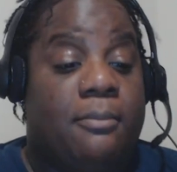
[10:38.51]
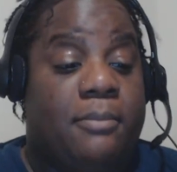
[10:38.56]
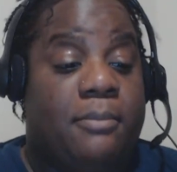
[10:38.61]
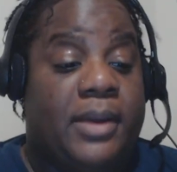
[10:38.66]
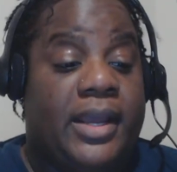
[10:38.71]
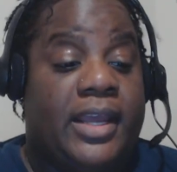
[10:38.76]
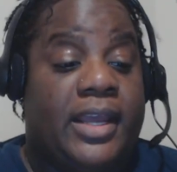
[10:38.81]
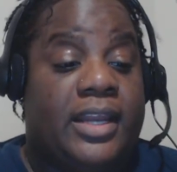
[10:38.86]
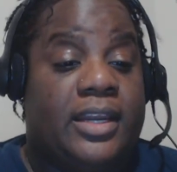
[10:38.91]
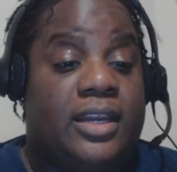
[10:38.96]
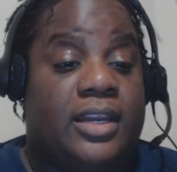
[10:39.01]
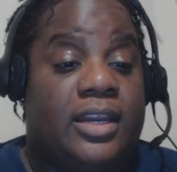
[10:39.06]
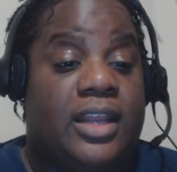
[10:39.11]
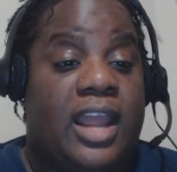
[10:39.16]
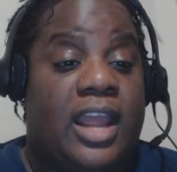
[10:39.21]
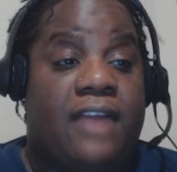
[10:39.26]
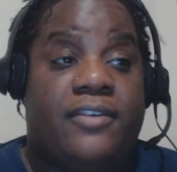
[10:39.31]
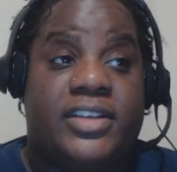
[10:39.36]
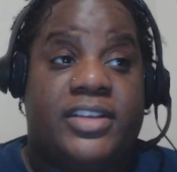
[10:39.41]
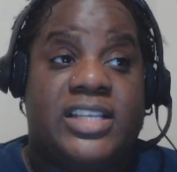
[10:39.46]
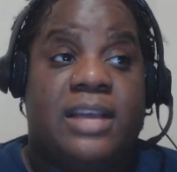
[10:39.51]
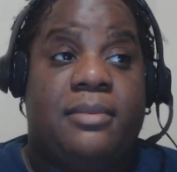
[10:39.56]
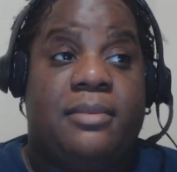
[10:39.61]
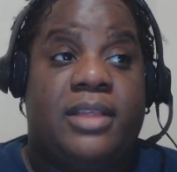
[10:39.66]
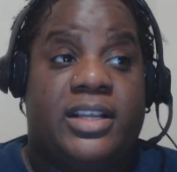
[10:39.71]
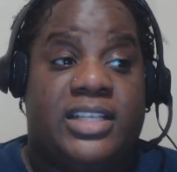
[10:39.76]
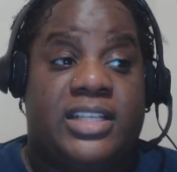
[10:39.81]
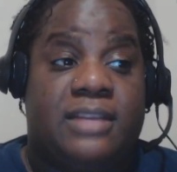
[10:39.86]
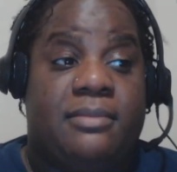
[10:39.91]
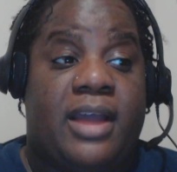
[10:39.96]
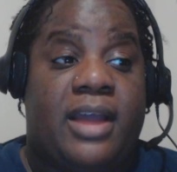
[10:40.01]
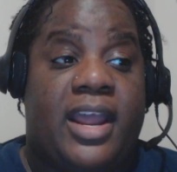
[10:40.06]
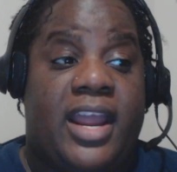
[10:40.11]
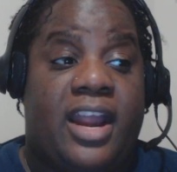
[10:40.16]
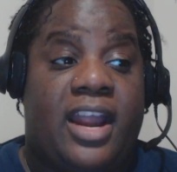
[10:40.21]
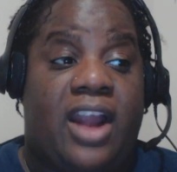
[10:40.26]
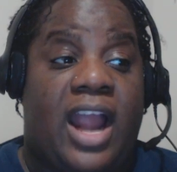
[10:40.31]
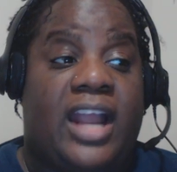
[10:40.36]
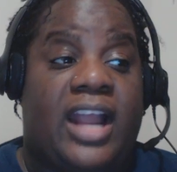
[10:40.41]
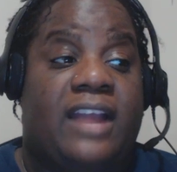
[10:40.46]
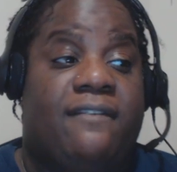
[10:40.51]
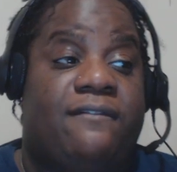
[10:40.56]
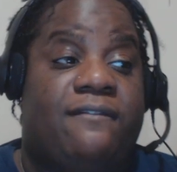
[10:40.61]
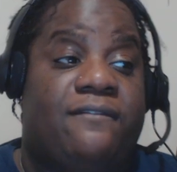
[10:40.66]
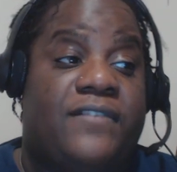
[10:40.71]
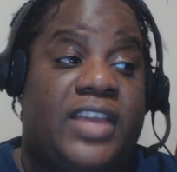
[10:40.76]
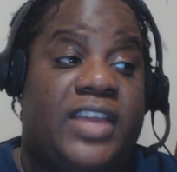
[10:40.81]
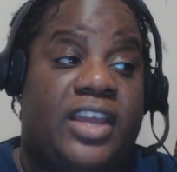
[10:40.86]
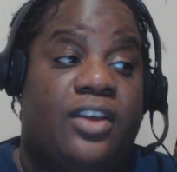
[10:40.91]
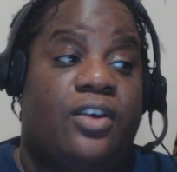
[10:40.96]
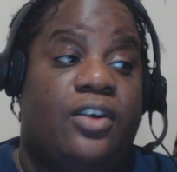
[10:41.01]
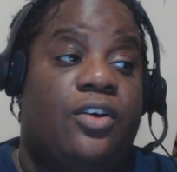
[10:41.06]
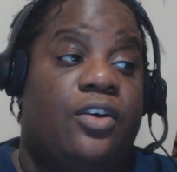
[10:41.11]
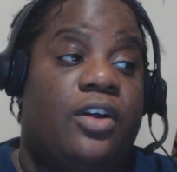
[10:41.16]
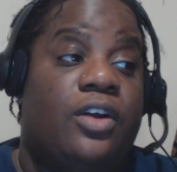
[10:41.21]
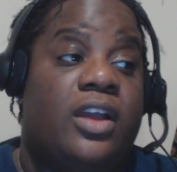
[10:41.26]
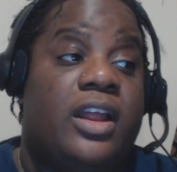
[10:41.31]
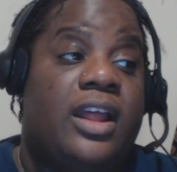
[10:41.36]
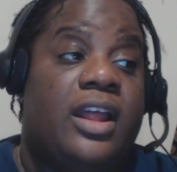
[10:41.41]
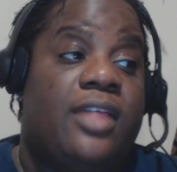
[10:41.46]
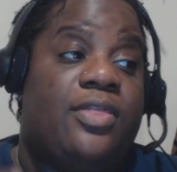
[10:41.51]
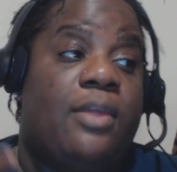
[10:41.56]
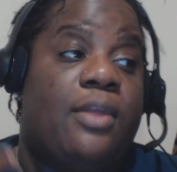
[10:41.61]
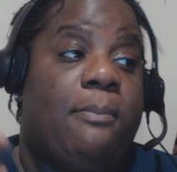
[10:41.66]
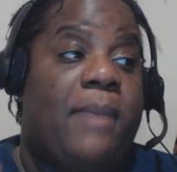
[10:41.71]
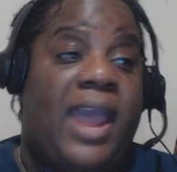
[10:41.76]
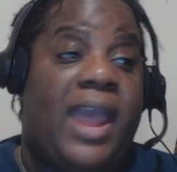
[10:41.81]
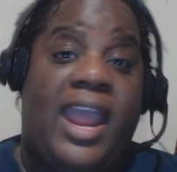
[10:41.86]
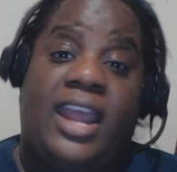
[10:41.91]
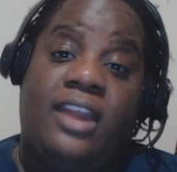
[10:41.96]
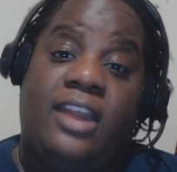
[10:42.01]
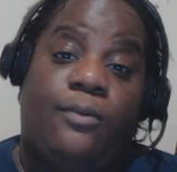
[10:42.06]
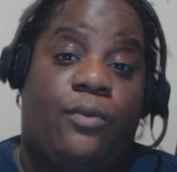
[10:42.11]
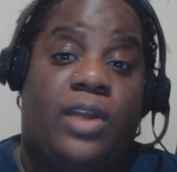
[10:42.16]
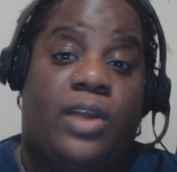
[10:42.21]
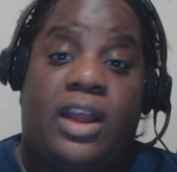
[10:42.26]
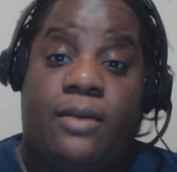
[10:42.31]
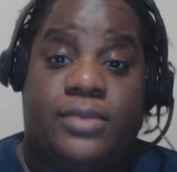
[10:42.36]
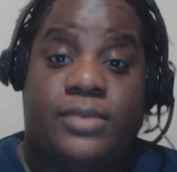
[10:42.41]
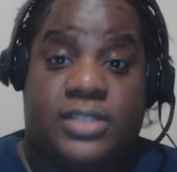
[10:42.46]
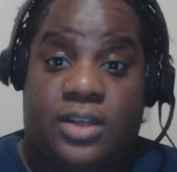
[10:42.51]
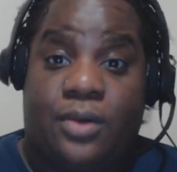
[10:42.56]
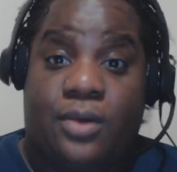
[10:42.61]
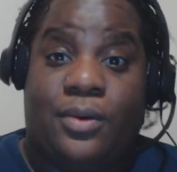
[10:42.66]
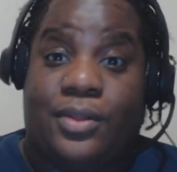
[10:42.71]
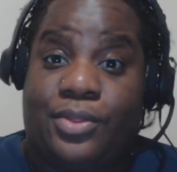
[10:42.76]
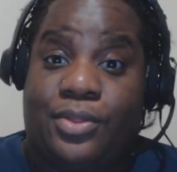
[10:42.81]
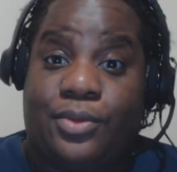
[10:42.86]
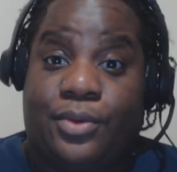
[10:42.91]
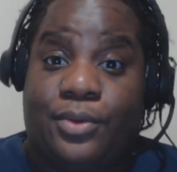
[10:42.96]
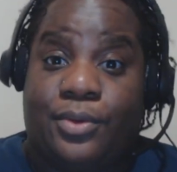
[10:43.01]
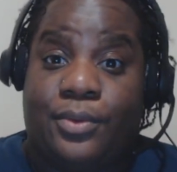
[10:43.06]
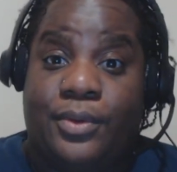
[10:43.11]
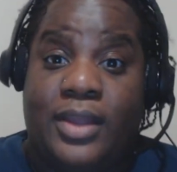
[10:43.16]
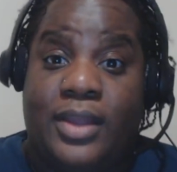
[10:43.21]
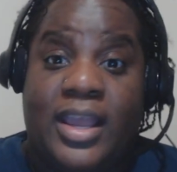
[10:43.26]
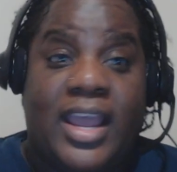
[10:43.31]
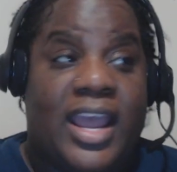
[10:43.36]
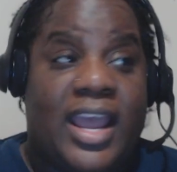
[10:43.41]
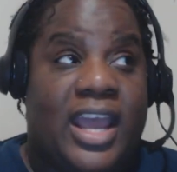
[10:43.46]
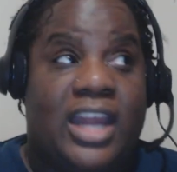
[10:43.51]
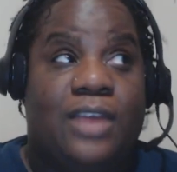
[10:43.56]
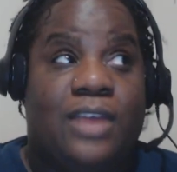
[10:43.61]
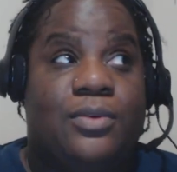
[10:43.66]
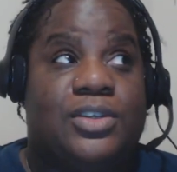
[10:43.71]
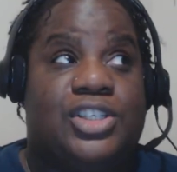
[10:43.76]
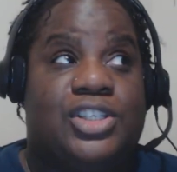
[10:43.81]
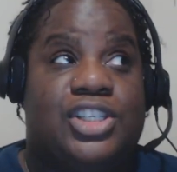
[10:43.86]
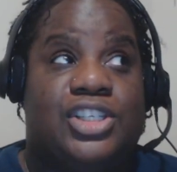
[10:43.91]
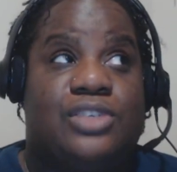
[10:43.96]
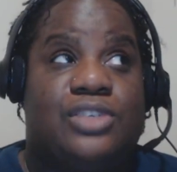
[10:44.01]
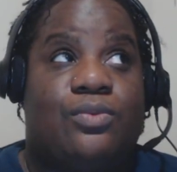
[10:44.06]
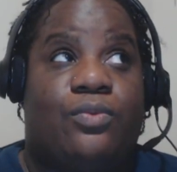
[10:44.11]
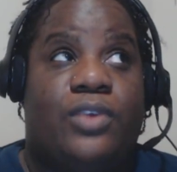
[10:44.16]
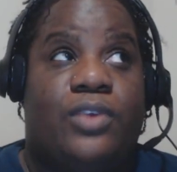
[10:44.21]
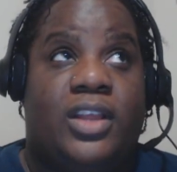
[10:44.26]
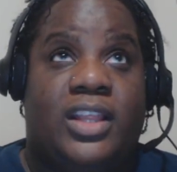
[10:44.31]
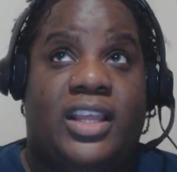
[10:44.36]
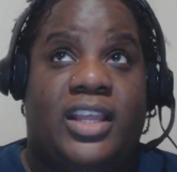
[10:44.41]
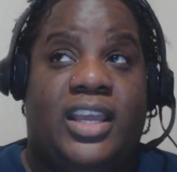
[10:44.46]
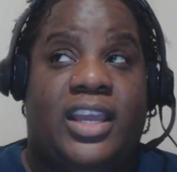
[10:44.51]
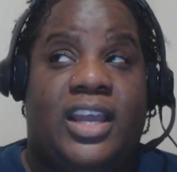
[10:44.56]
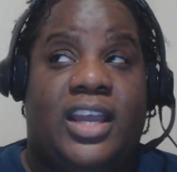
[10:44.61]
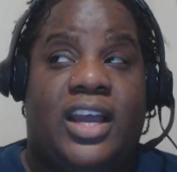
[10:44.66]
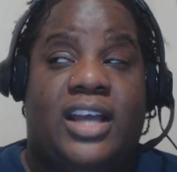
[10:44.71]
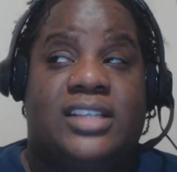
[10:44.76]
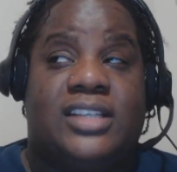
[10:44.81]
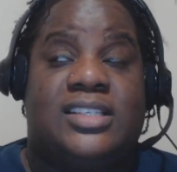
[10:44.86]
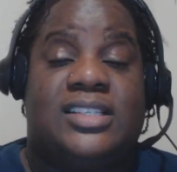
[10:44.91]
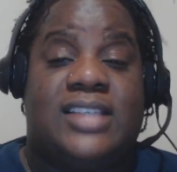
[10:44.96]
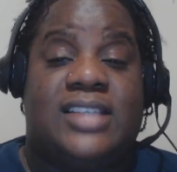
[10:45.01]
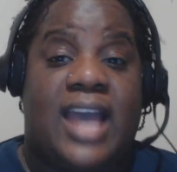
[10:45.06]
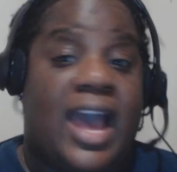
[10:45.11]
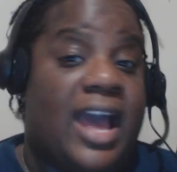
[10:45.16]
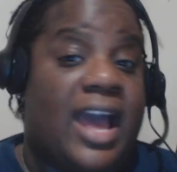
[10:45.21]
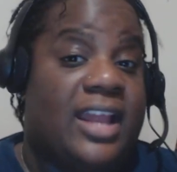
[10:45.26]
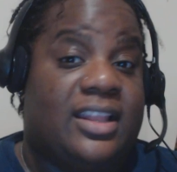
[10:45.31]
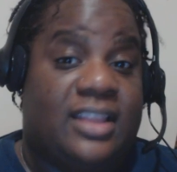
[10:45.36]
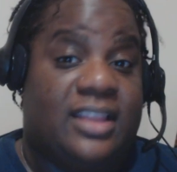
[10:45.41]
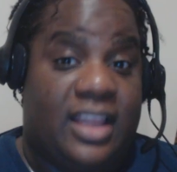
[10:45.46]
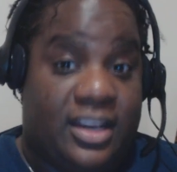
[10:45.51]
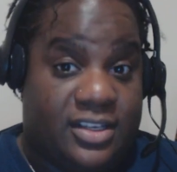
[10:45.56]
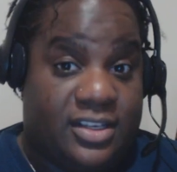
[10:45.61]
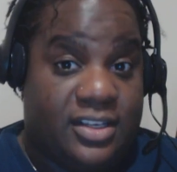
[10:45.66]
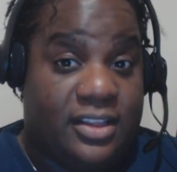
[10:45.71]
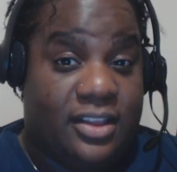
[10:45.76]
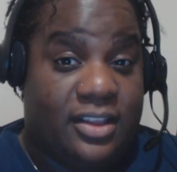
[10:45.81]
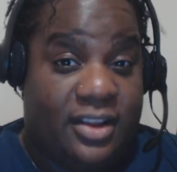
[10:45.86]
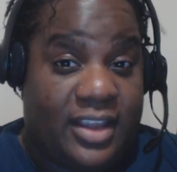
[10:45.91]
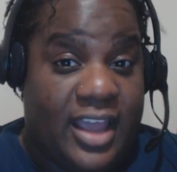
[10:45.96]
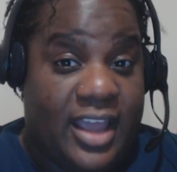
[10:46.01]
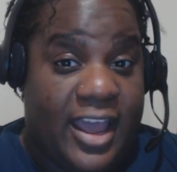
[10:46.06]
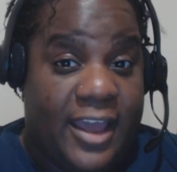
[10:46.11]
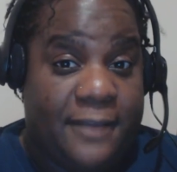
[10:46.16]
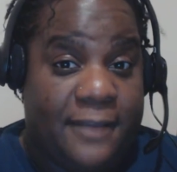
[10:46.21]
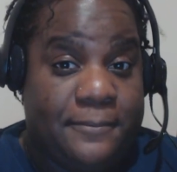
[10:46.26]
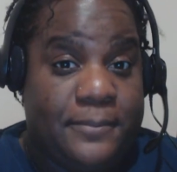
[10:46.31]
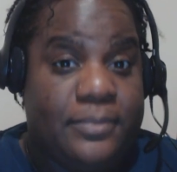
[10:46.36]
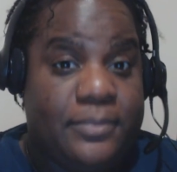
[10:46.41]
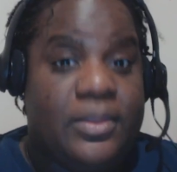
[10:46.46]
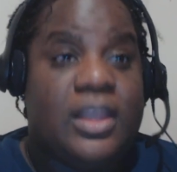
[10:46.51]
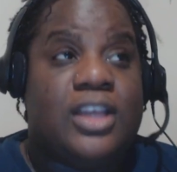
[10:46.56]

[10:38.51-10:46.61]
But every time I looked at my hair, I could feel the pain of what I was going through. And it was just really a sad thing to look at.